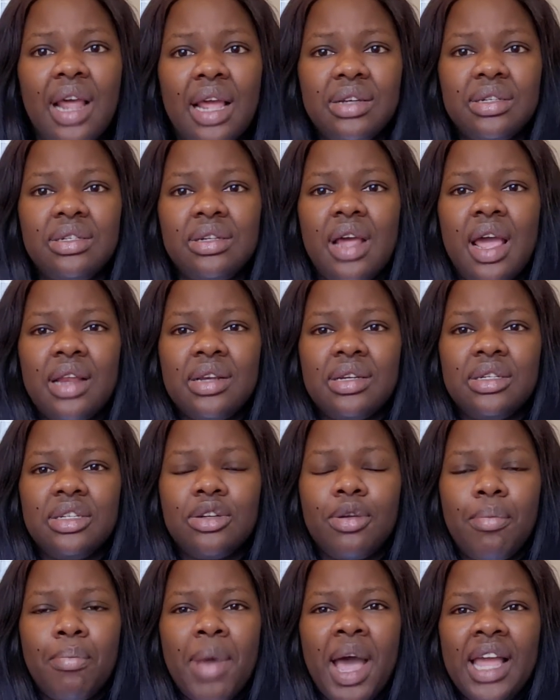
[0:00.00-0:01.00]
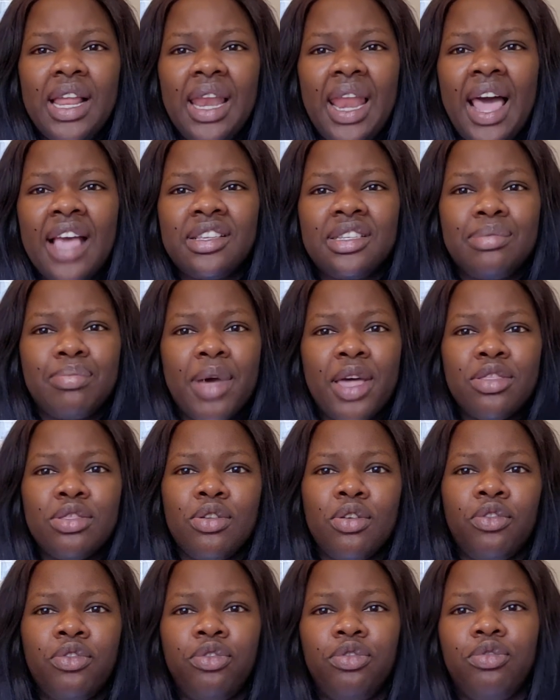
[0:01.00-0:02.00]
and and my last
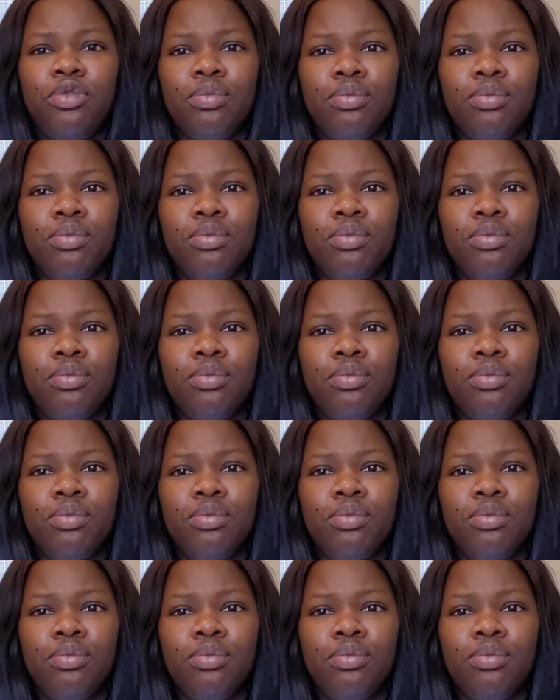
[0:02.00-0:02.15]
month of